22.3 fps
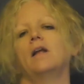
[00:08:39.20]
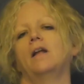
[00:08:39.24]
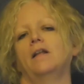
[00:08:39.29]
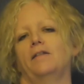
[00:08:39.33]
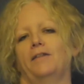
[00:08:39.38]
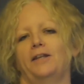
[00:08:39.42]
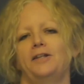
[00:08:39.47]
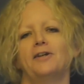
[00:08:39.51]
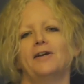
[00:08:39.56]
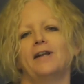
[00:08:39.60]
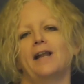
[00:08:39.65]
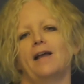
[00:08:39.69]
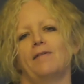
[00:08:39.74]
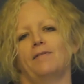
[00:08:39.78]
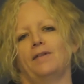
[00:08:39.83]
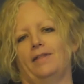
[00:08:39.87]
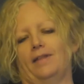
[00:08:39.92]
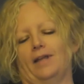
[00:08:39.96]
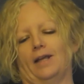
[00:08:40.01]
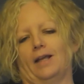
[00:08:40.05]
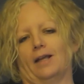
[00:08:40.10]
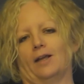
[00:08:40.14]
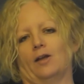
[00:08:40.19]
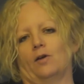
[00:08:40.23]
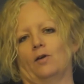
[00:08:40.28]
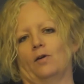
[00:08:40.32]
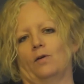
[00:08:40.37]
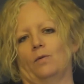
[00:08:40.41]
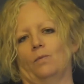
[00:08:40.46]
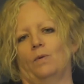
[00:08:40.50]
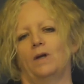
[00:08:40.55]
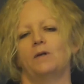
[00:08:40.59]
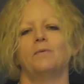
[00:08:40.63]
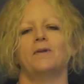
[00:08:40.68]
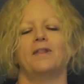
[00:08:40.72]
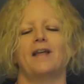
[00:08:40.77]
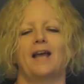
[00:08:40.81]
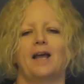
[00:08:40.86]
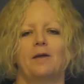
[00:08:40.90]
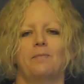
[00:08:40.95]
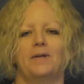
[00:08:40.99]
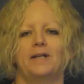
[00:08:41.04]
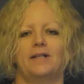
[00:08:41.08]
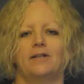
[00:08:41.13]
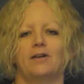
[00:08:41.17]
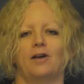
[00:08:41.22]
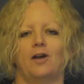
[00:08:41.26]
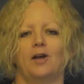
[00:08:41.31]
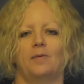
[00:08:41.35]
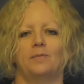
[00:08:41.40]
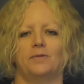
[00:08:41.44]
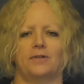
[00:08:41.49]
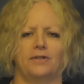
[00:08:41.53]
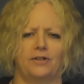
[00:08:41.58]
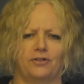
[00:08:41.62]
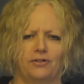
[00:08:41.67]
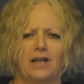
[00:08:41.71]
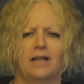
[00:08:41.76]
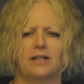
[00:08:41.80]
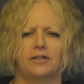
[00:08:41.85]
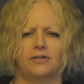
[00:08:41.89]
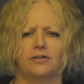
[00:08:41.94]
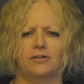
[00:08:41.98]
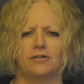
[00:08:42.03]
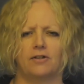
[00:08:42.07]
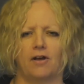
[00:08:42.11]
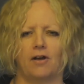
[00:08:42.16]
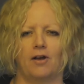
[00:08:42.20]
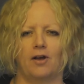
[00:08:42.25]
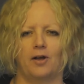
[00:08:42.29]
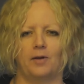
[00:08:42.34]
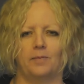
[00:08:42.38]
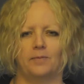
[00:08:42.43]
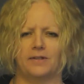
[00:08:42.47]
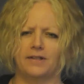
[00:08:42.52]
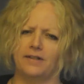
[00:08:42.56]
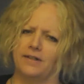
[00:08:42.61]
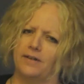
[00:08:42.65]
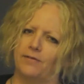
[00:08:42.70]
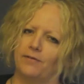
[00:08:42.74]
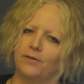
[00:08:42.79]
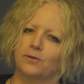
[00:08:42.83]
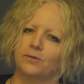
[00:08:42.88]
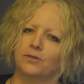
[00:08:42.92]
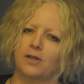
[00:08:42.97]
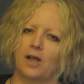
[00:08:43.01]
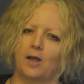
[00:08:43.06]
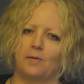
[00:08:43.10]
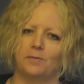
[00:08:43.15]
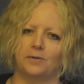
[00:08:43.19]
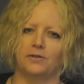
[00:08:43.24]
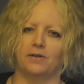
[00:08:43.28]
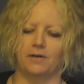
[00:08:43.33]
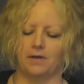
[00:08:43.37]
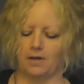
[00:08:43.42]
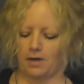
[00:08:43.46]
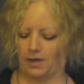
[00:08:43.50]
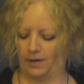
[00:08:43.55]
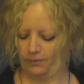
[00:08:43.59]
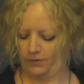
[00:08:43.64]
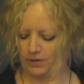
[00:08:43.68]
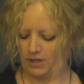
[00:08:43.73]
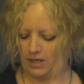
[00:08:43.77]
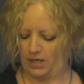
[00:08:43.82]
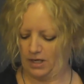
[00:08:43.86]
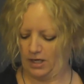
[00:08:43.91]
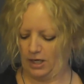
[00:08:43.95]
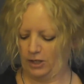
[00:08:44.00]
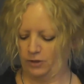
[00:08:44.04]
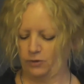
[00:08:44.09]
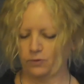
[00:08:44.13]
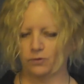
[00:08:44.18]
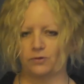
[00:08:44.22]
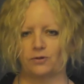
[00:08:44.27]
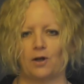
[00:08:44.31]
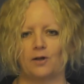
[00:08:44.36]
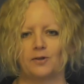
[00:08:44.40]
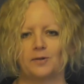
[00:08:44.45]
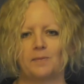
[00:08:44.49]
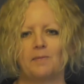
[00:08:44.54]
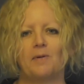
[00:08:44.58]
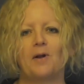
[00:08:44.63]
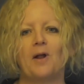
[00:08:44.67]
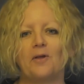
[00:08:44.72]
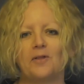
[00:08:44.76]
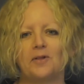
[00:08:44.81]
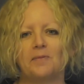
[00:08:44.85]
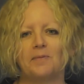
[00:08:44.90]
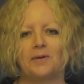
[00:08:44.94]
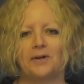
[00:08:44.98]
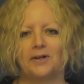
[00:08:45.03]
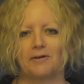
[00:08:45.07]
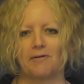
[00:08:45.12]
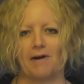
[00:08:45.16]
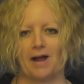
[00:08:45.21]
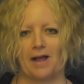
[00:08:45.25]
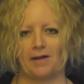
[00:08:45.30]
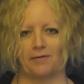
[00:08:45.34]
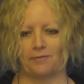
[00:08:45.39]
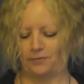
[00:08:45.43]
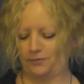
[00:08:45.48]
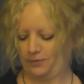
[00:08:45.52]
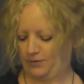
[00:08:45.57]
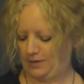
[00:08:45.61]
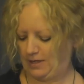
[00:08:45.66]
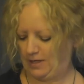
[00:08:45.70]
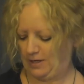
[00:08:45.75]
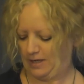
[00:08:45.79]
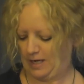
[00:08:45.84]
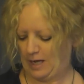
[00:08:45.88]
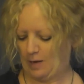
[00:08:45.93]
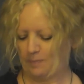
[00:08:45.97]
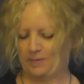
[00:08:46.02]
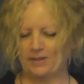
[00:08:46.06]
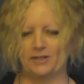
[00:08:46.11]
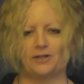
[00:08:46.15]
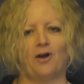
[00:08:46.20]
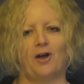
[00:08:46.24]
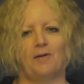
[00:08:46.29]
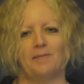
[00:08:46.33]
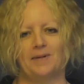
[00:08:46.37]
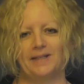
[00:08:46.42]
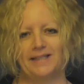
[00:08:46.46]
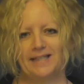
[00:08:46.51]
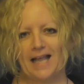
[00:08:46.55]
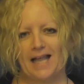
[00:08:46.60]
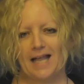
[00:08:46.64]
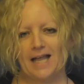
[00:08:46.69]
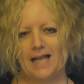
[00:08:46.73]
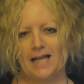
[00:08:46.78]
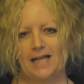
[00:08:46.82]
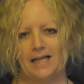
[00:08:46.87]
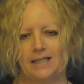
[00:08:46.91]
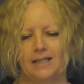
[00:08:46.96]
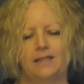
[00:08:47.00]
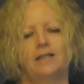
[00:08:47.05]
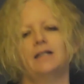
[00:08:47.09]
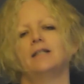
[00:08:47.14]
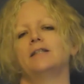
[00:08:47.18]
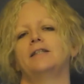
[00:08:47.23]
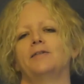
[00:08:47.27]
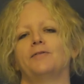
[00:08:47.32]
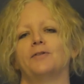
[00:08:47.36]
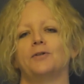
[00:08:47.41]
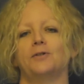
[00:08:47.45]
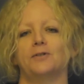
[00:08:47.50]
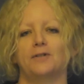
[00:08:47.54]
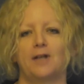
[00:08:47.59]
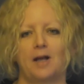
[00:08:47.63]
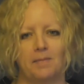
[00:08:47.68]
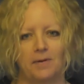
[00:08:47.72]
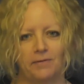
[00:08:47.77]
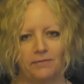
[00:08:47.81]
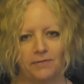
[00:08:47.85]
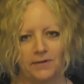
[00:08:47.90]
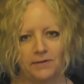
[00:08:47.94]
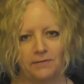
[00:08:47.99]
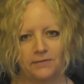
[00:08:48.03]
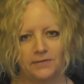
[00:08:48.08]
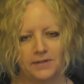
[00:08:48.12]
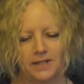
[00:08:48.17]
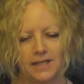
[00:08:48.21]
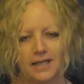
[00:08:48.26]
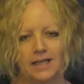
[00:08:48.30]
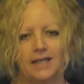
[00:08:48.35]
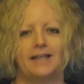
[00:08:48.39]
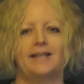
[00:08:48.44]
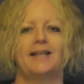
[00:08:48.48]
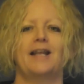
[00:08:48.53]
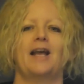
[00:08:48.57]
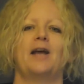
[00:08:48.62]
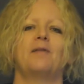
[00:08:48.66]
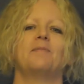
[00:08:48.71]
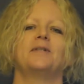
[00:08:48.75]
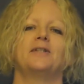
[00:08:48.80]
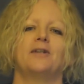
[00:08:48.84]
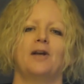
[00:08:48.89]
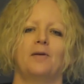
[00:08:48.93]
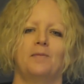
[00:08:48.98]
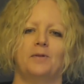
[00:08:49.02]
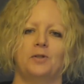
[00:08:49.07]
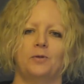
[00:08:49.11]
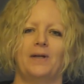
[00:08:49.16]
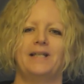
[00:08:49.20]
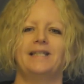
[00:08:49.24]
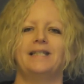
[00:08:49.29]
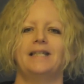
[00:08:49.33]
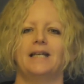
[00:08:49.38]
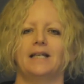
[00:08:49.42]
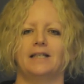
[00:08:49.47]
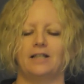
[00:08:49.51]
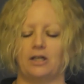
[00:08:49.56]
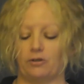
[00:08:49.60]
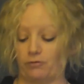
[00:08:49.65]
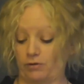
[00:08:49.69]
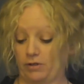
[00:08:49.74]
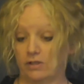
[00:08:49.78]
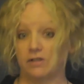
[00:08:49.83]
Then you're going to have a think. When were the happy times and the challenging times and the difficult times in your lives? And you'll start to plot them on a graph. Happy time at 10, difficult time at 15, happy time at 20, etc.